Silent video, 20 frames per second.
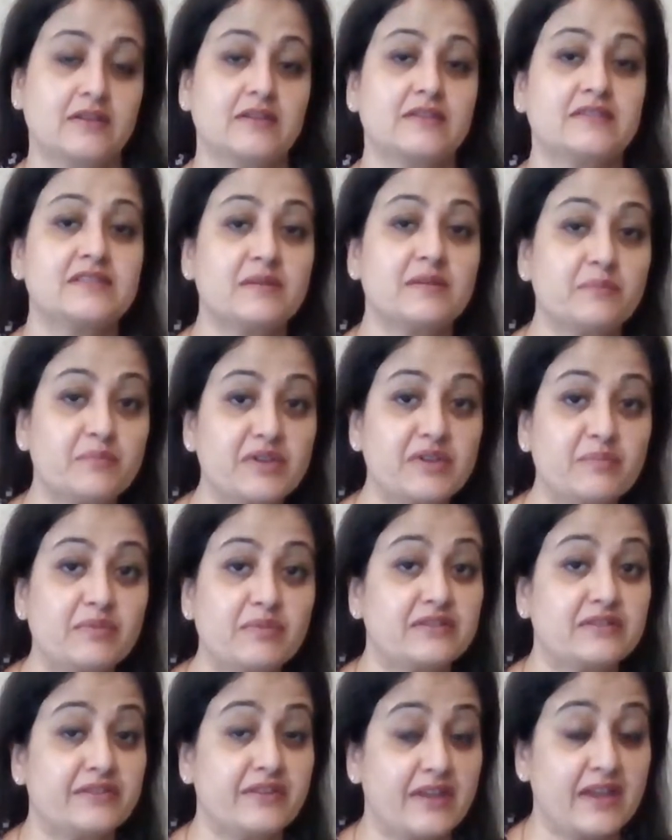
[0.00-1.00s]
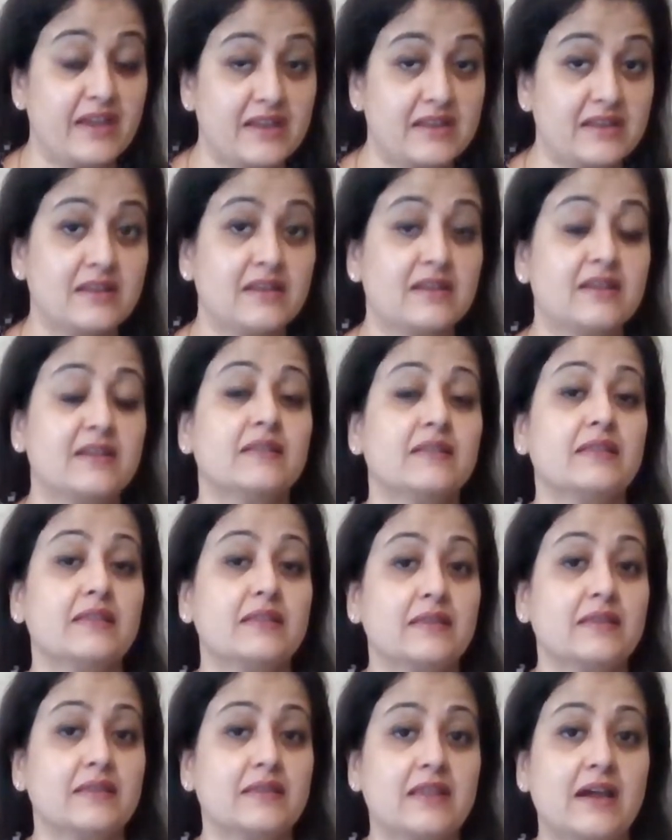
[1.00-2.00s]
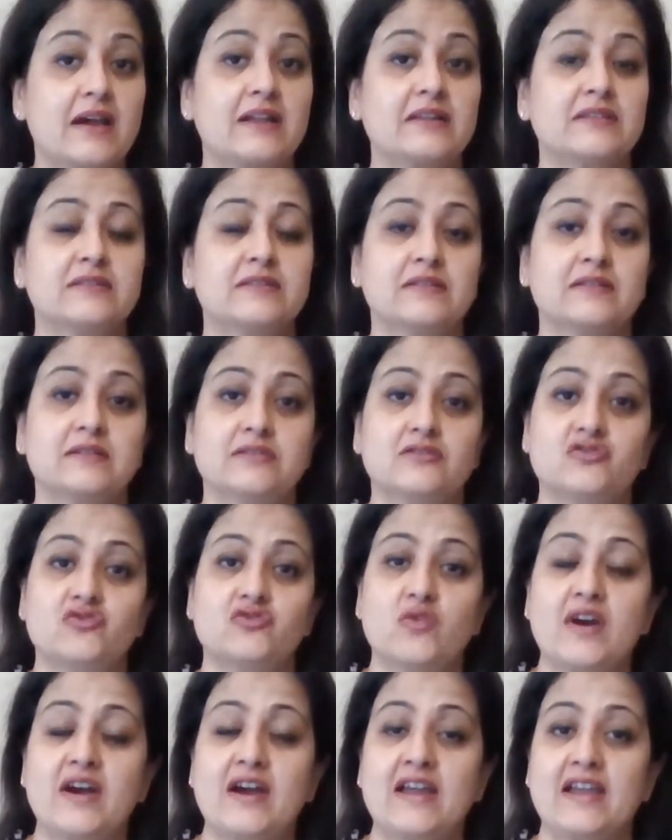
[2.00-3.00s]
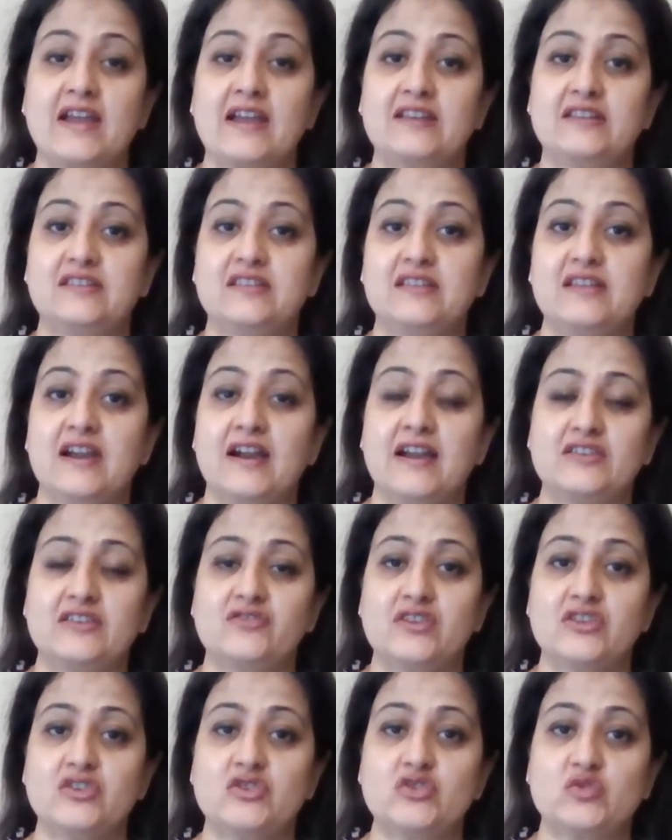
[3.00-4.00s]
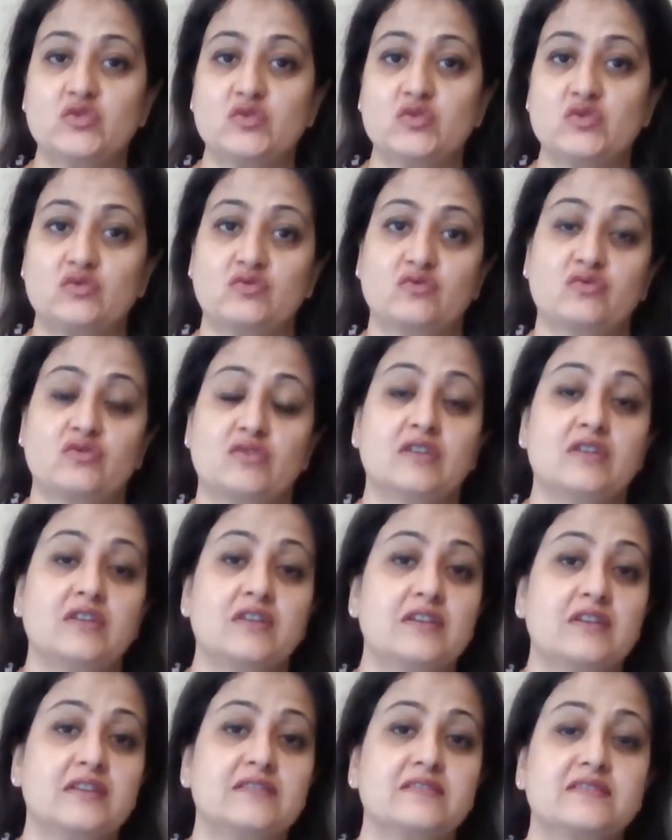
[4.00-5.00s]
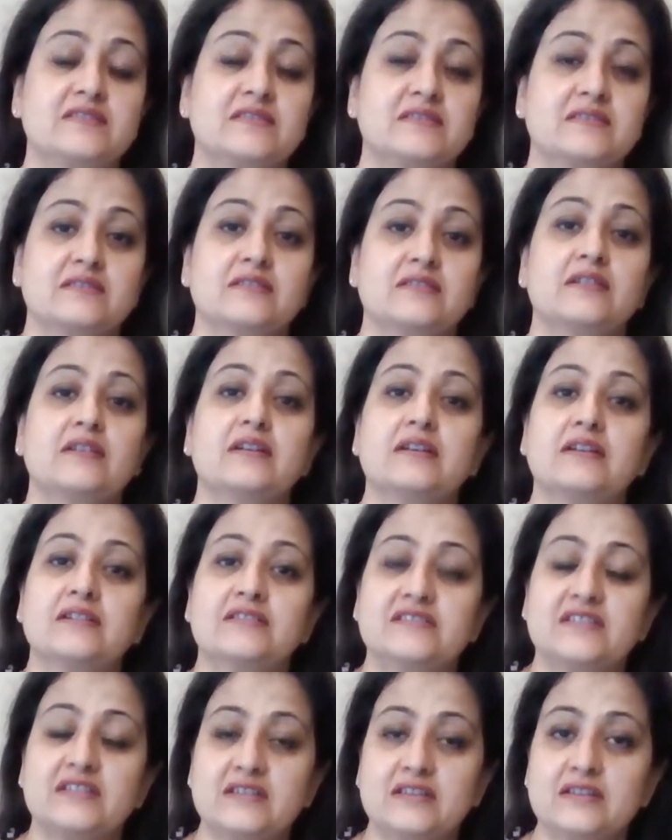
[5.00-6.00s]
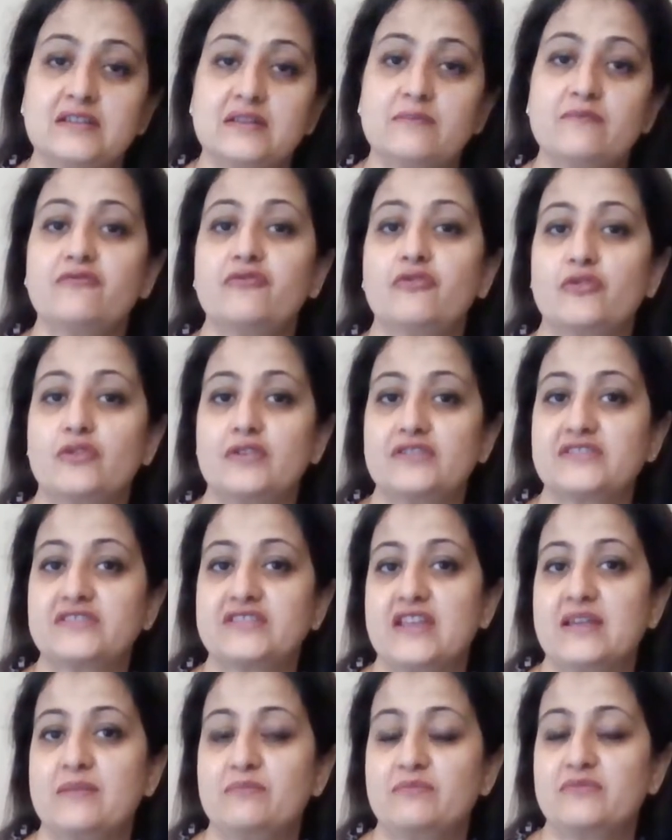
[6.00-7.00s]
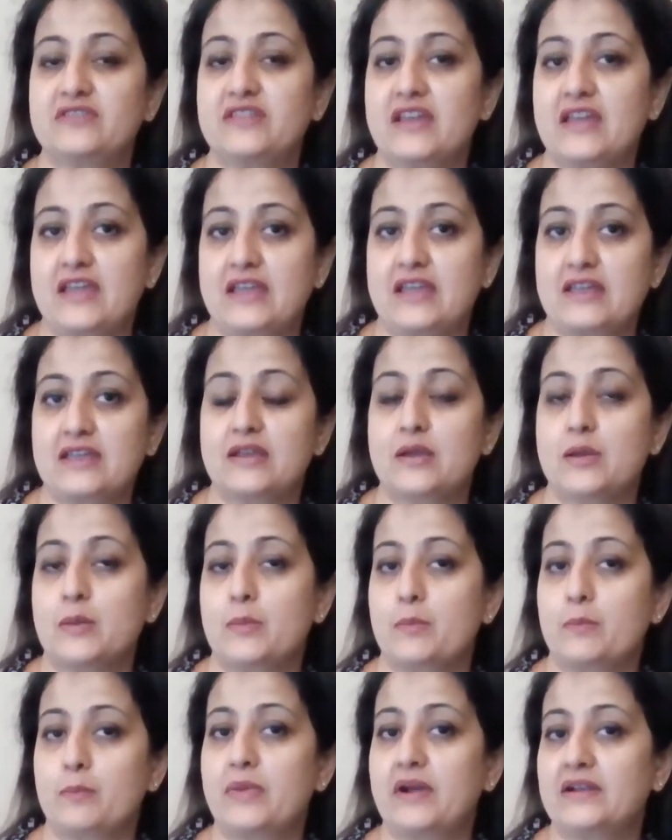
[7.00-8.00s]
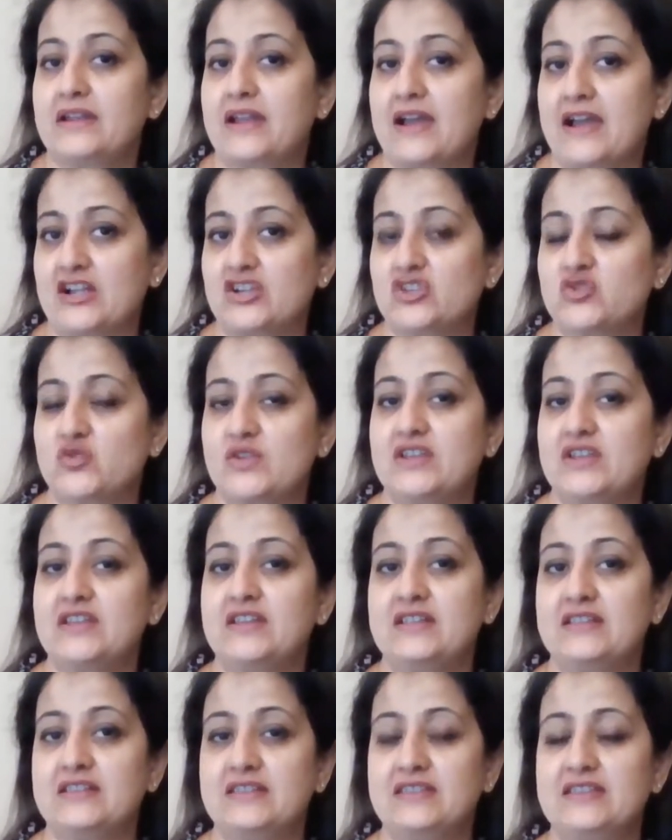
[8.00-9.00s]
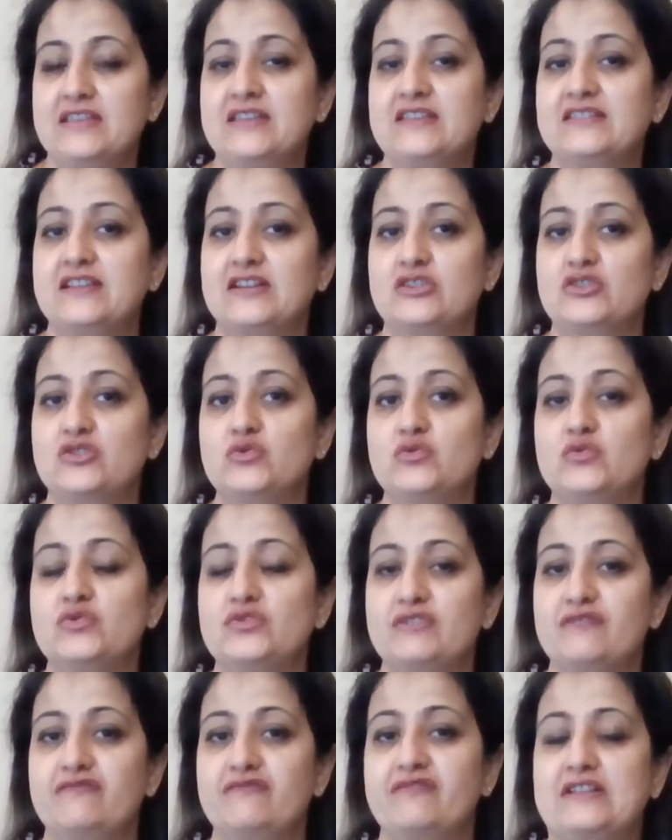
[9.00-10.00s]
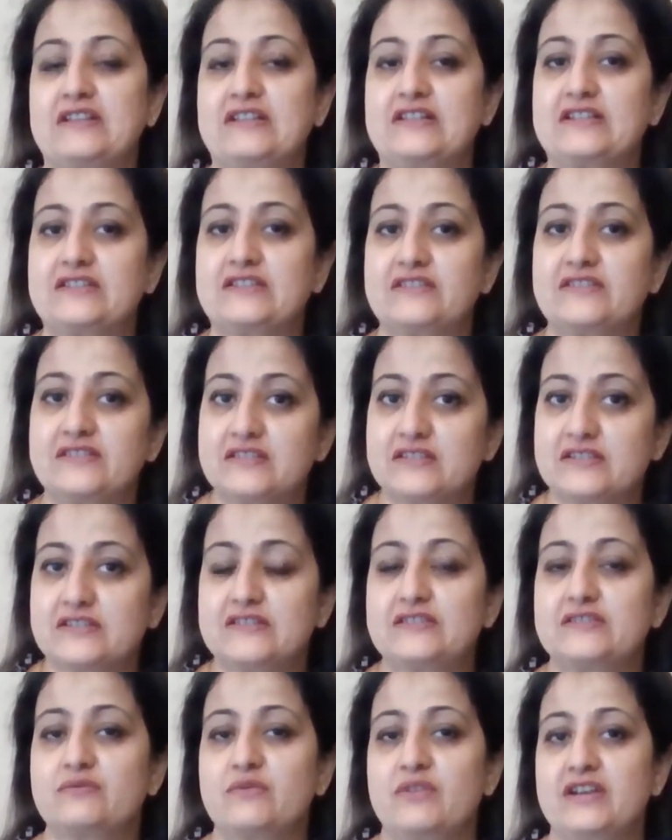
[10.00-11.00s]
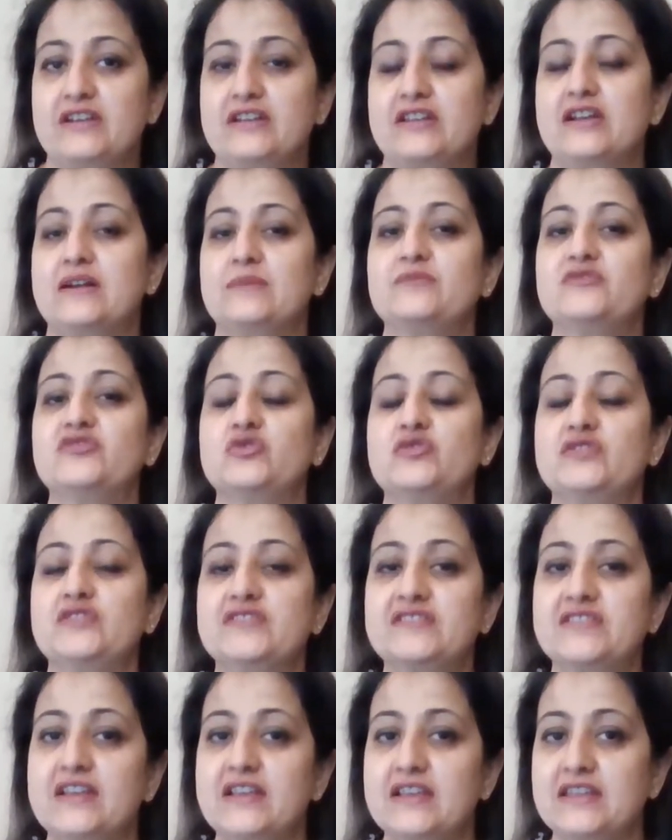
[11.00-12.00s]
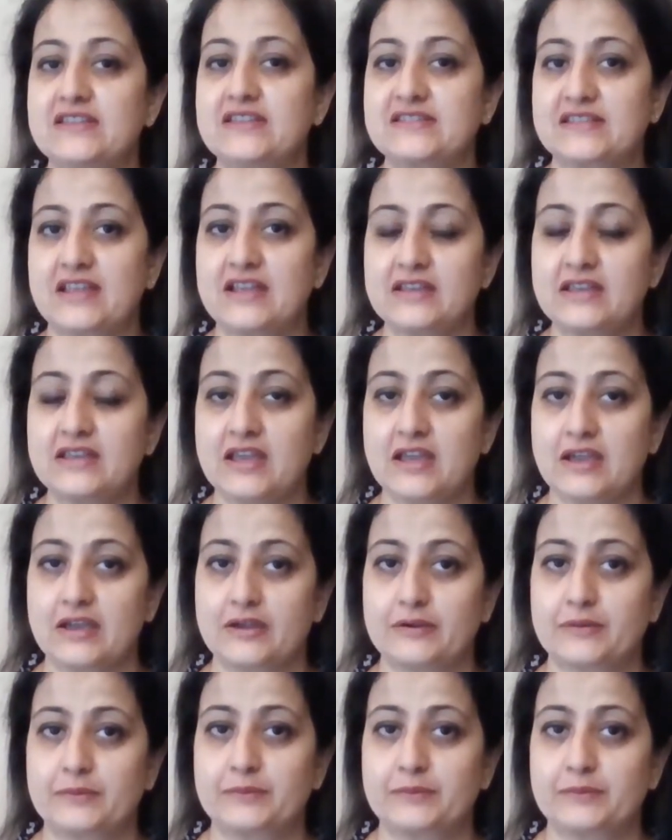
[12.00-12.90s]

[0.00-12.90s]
Some people think that dry and dehydration is a synonym for a same thing, but actually these are two different concerns when it comes to the skincare.